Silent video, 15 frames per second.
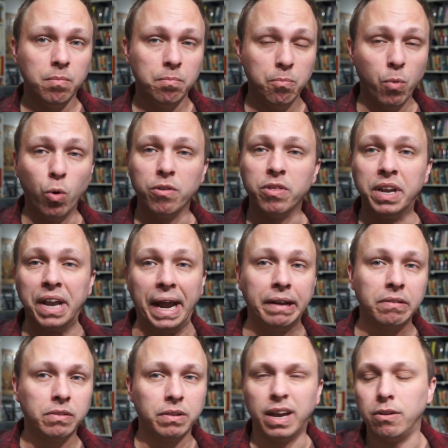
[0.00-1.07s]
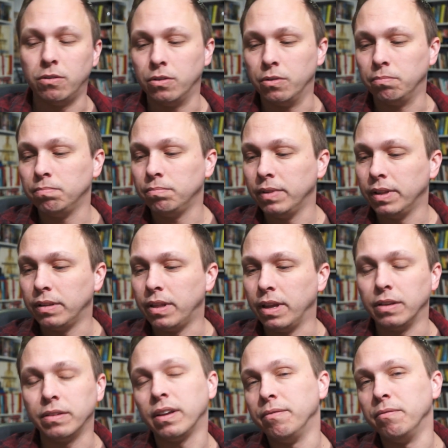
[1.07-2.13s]
more than 8. I don't know.
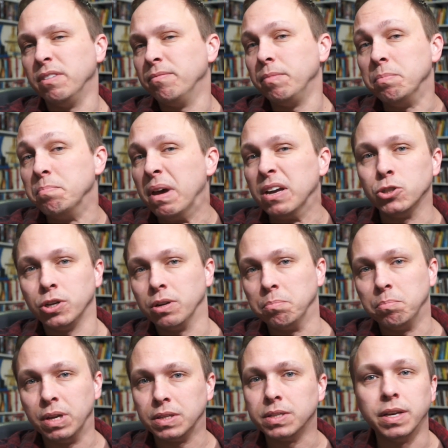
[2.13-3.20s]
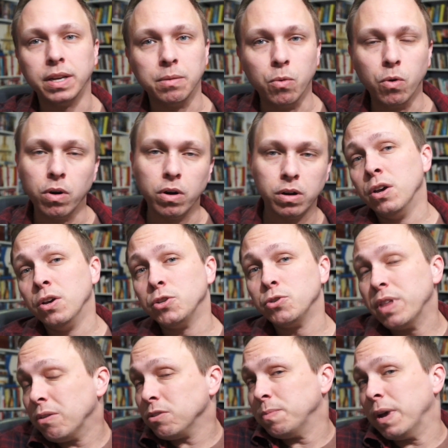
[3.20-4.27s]
Things can be measured in bits anymore. So
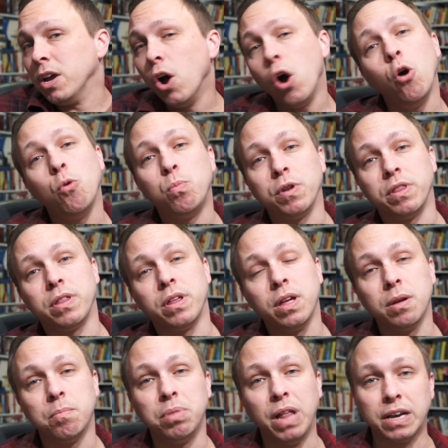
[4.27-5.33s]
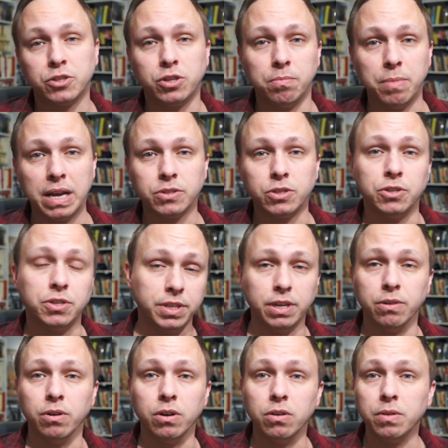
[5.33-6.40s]
that was my hope with Blaster Master
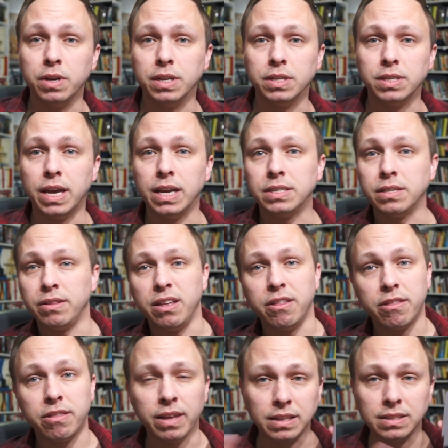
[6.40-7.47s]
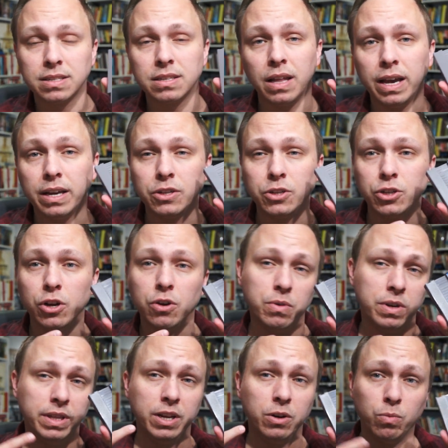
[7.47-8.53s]
Zero, is that the thin slideshow
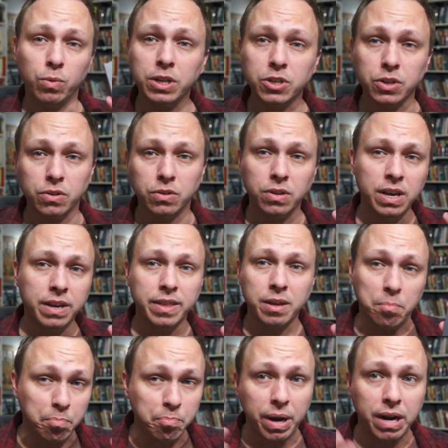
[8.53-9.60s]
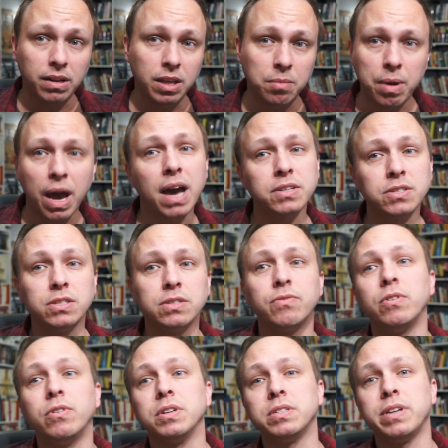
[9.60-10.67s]
in the original that barely passes
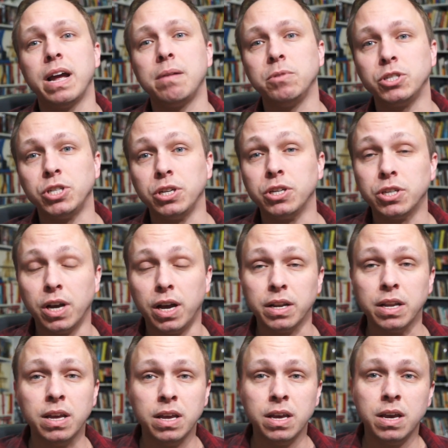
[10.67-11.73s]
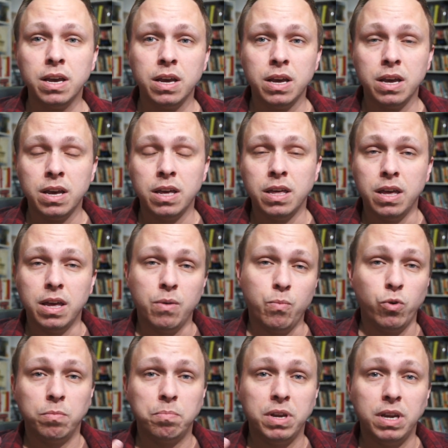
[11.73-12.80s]
for an establishing shot, it
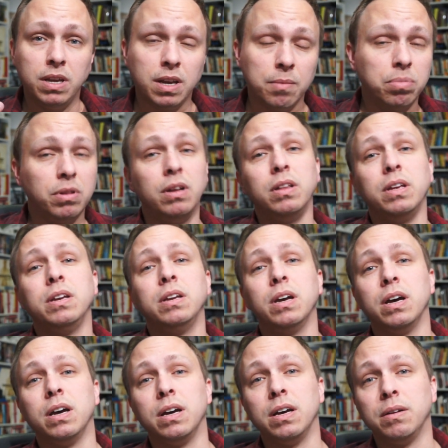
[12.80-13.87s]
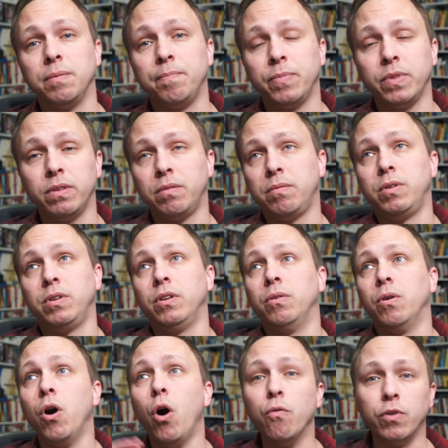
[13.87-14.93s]
would be completely,
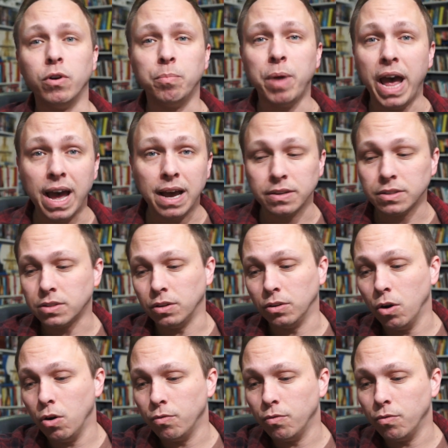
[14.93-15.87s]
overpassed.